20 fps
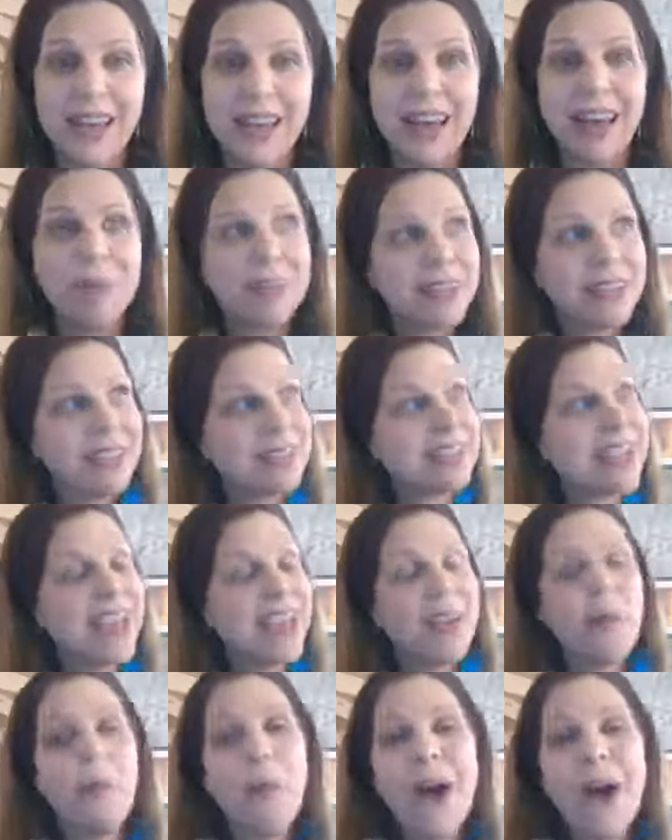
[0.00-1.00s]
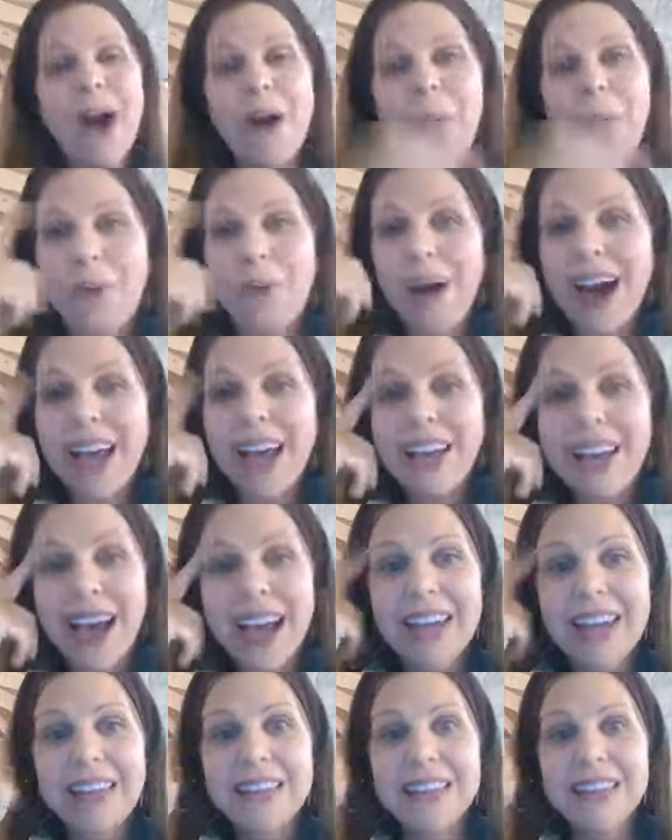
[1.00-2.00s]
I'm going to say, wow,
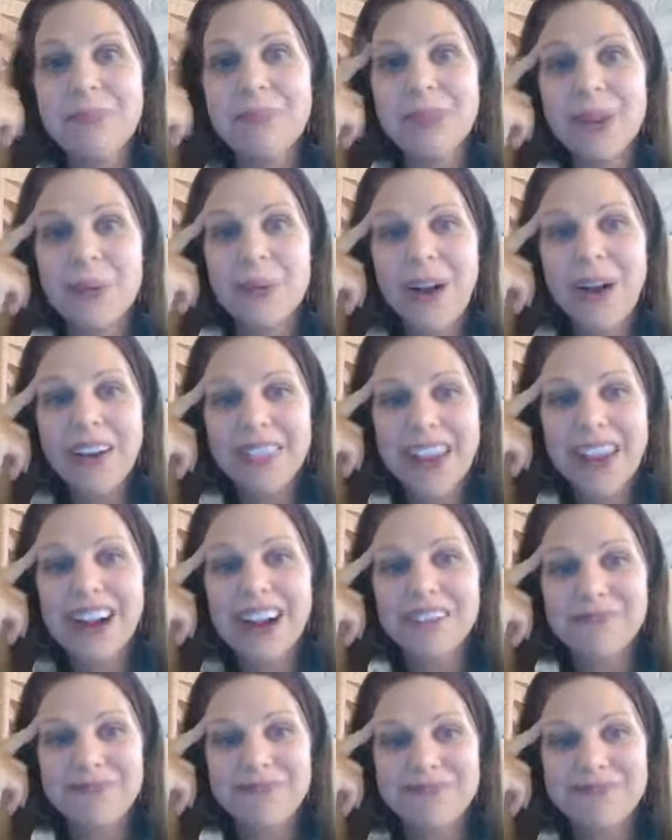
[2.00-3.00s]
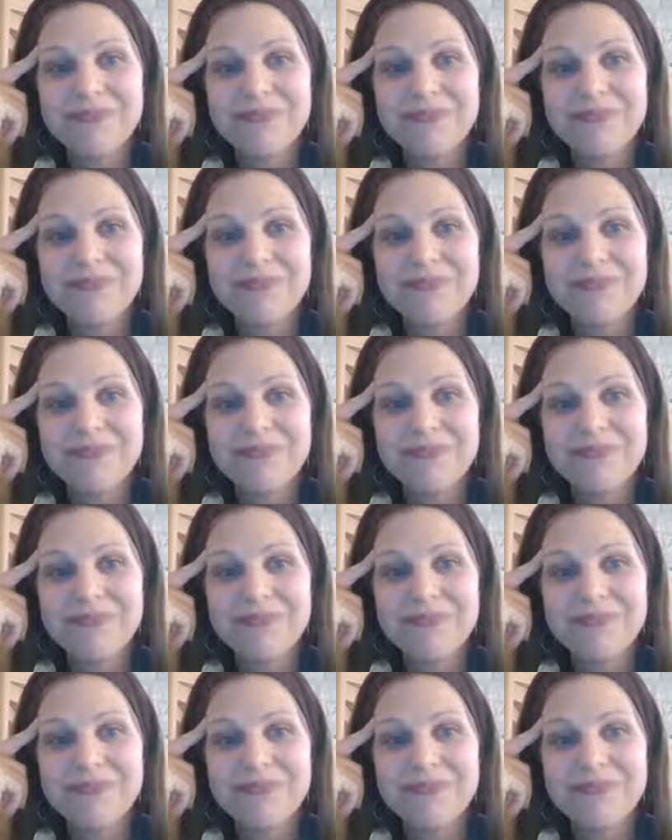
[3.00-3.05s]
I did something wrong there.